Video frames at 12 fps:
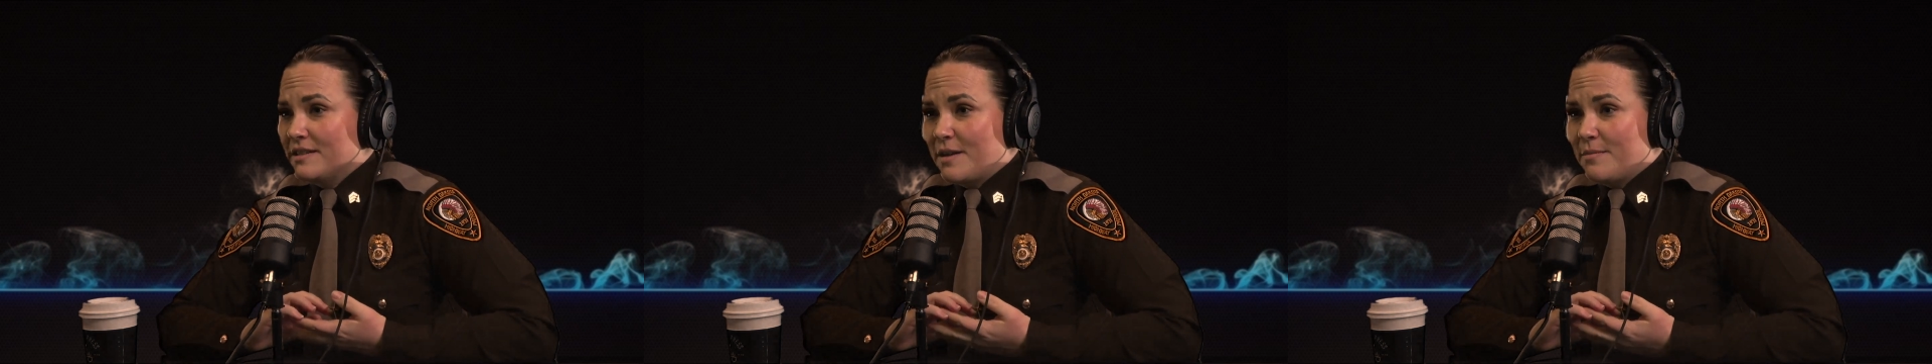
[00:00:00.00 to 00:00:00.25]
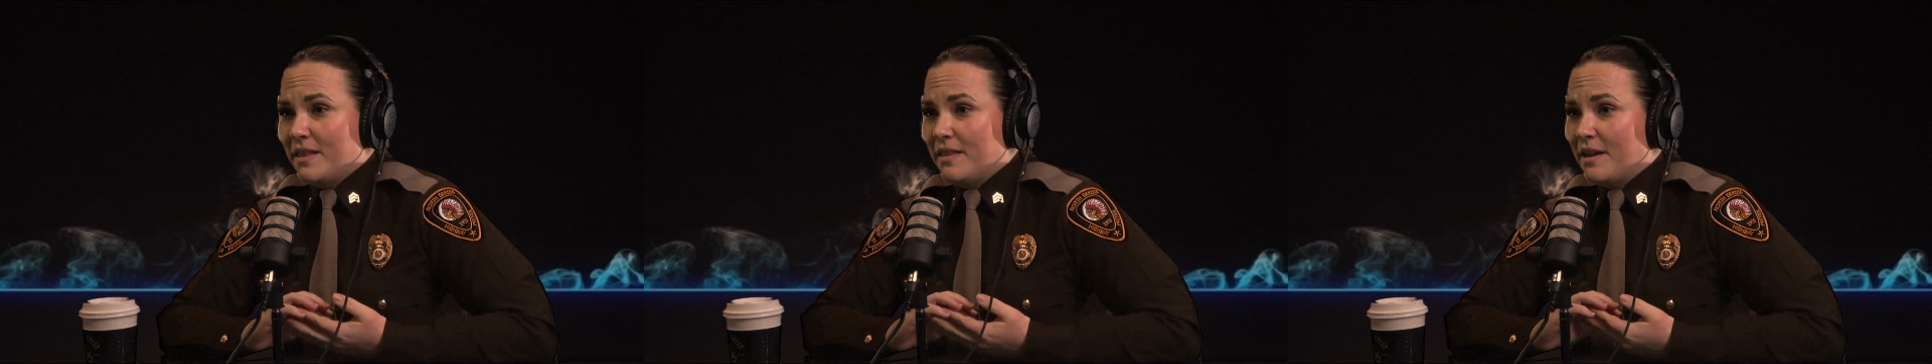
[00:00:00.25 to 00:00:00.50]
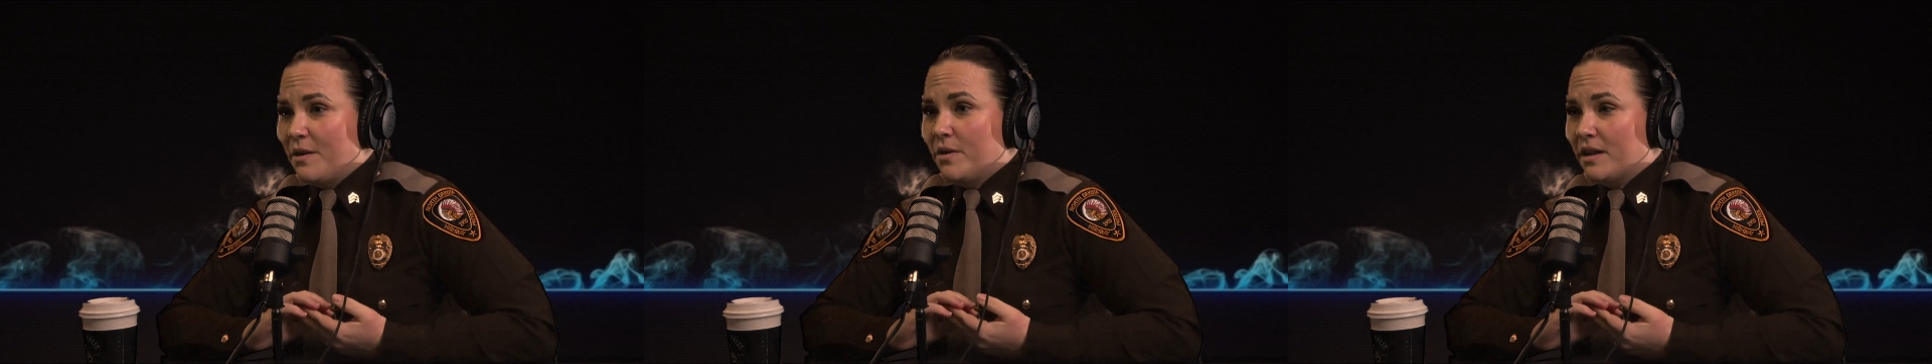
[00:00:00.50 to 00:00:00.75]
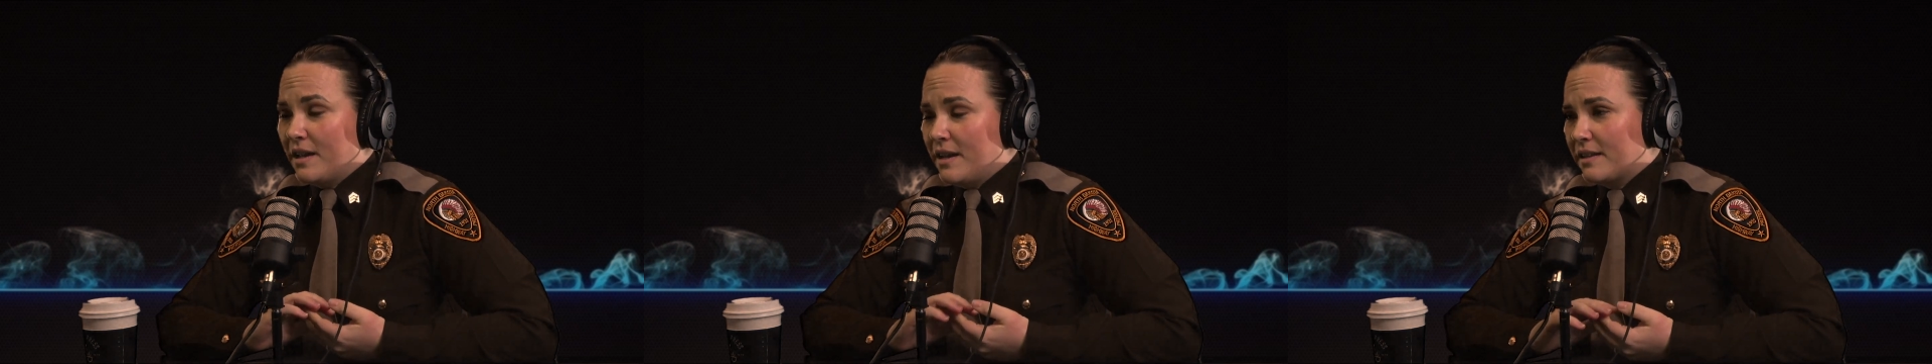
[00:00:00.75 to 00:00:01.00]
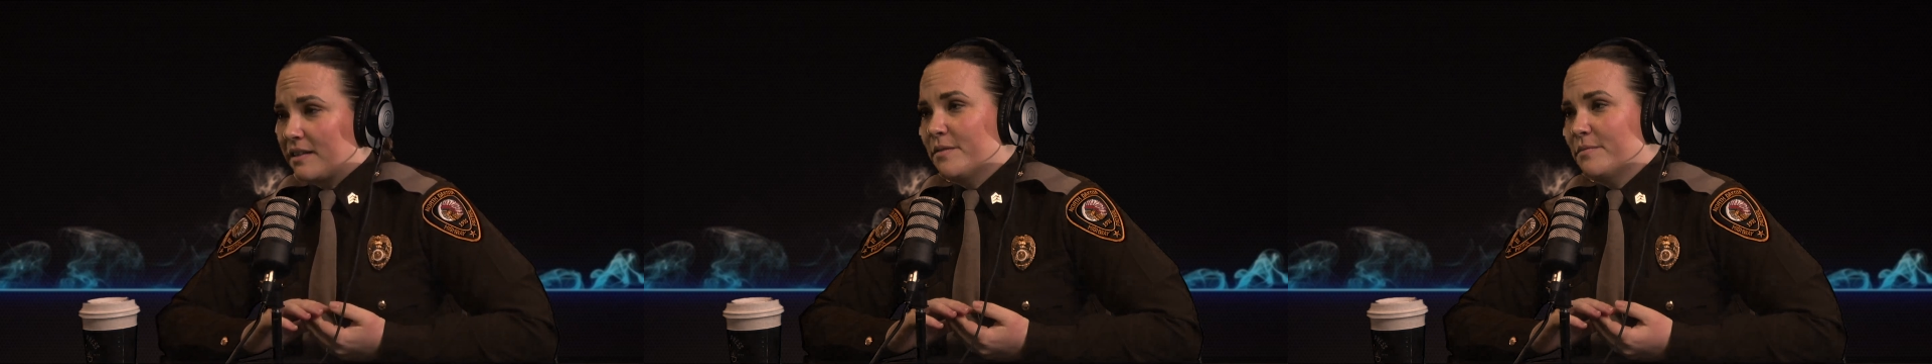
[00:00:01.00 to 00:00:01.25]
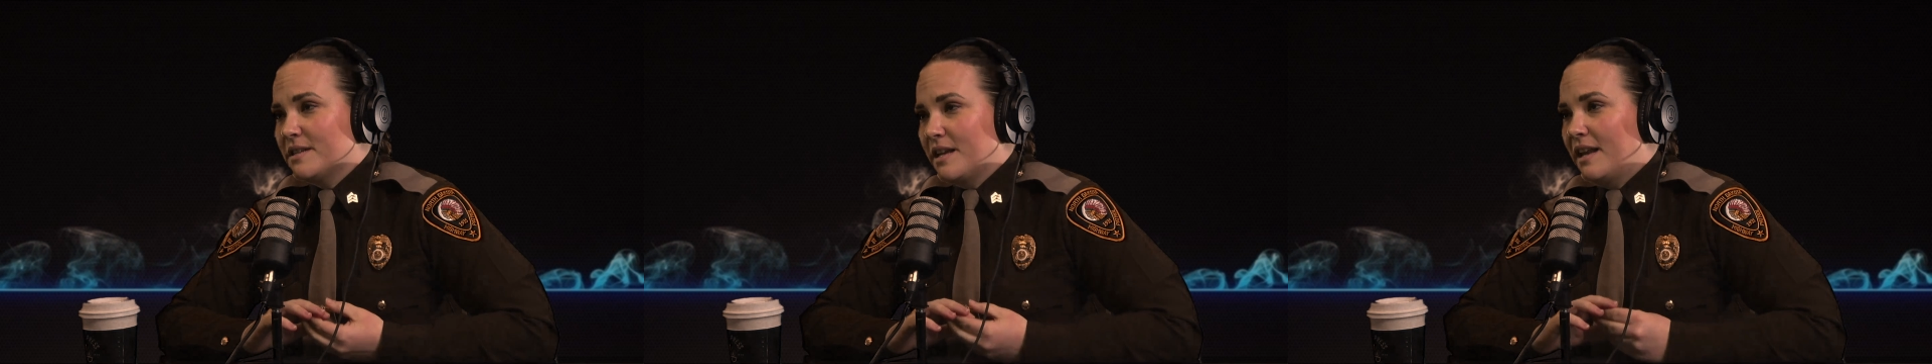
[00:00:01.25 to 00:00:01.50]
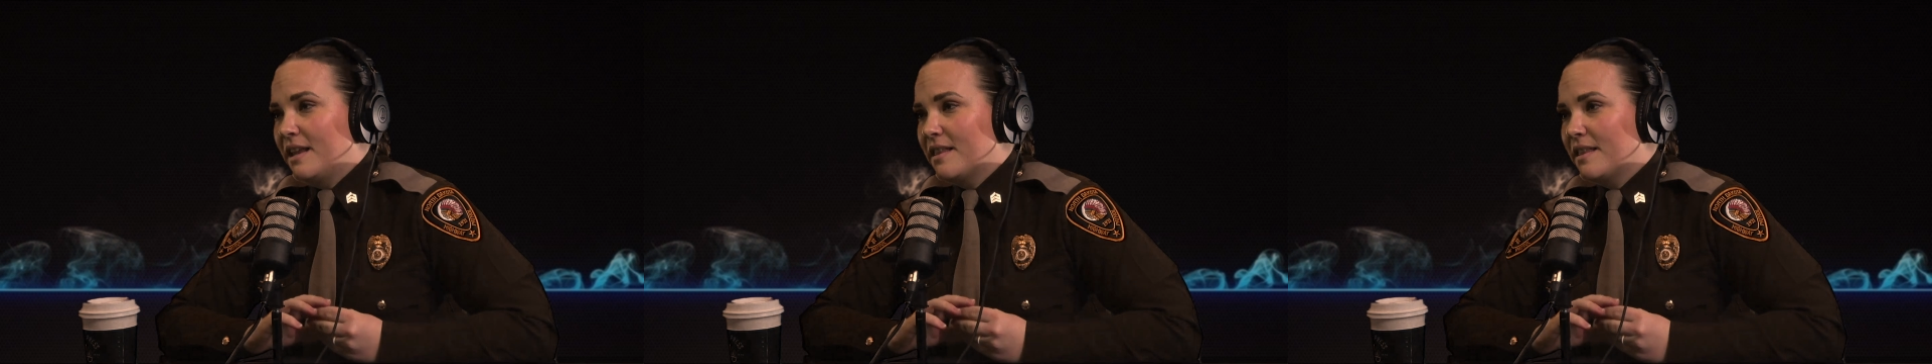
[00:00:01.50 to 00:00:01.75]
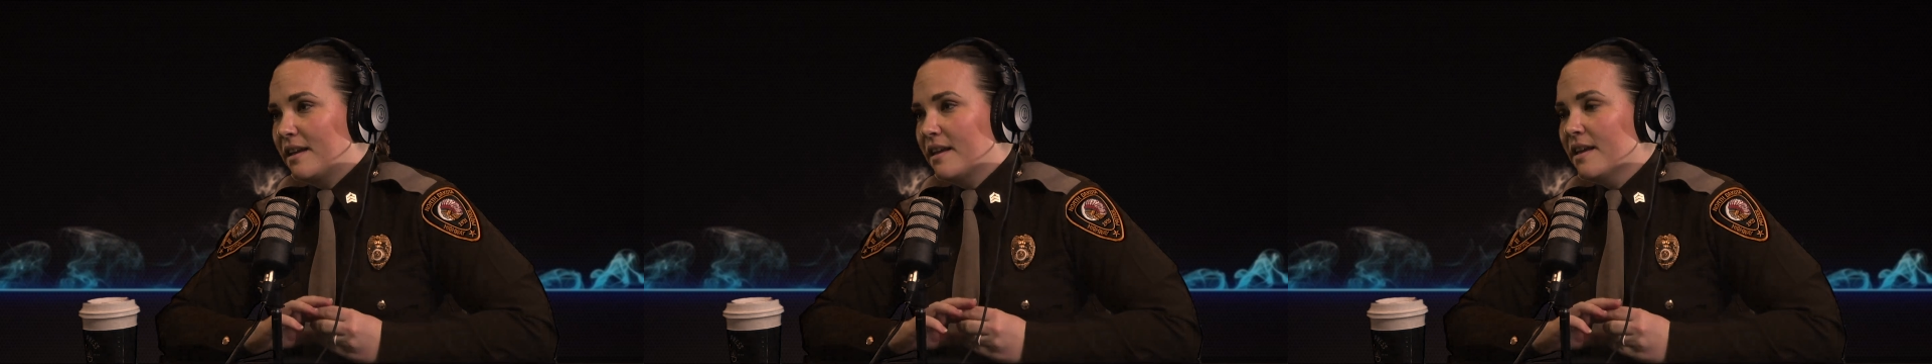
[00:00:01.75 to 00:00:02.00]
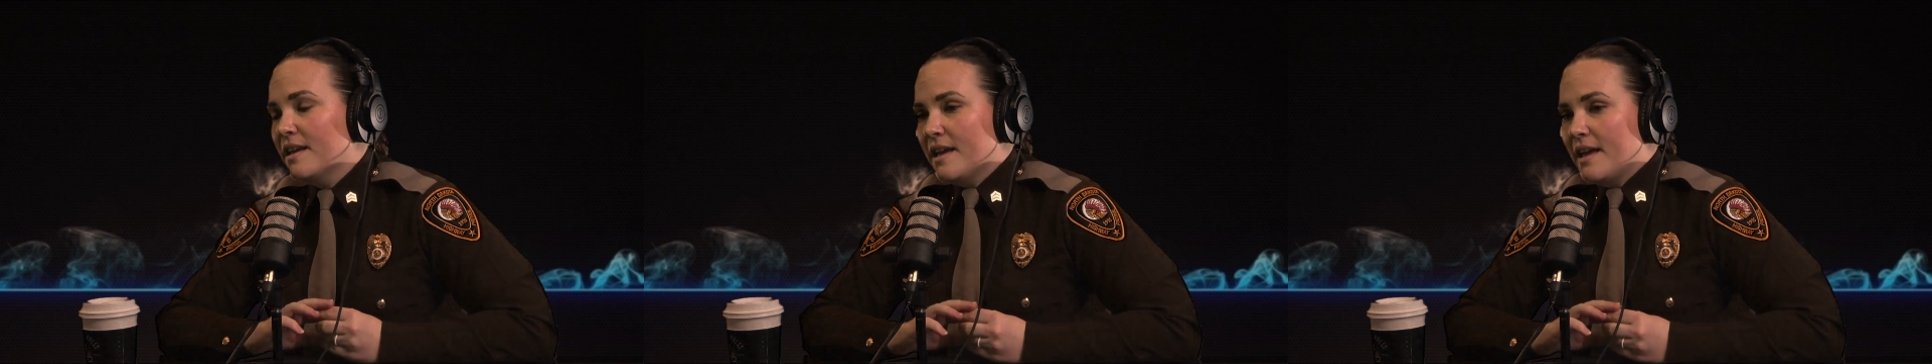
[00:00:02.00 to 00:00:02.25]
I mean, they will connect them to anything.